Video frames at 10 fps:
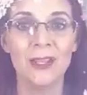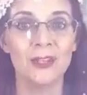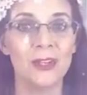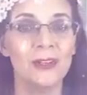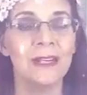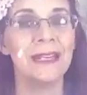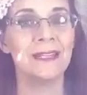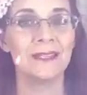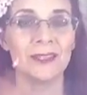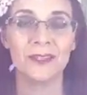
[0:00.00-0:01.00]
So you
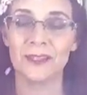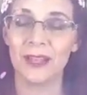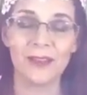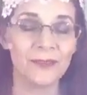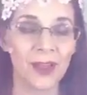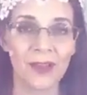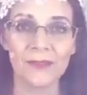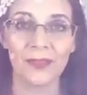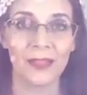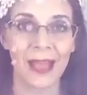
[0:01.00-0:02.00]
need to slough
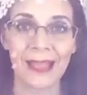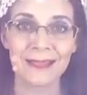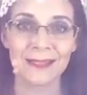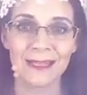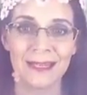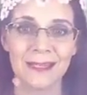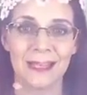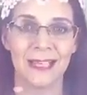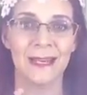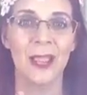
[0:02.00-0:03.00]
off last
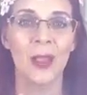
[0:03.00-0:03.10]
season